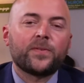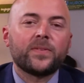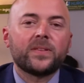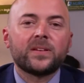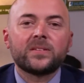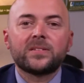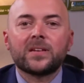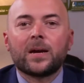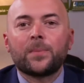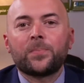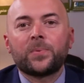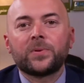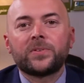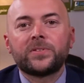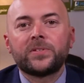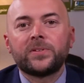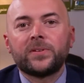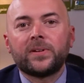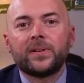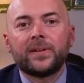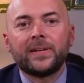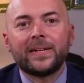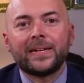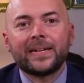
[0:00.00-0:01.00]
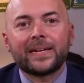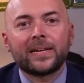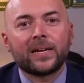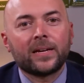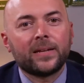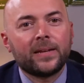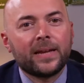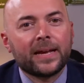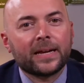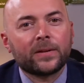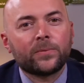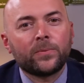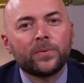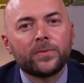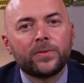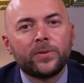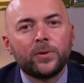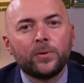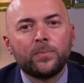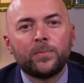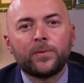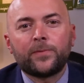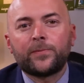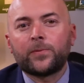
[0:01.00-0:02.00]
this opportunity to connect with
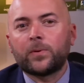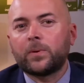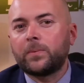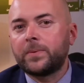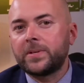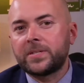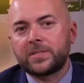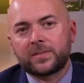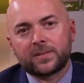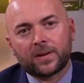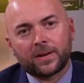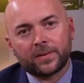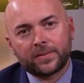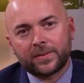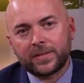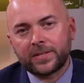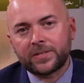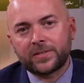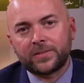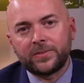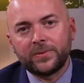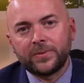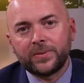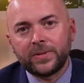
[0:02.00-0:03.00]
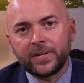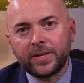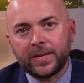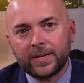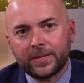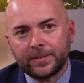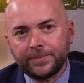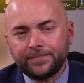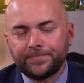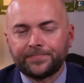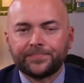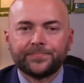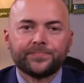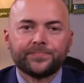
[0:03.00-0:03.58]
you before we start this new year.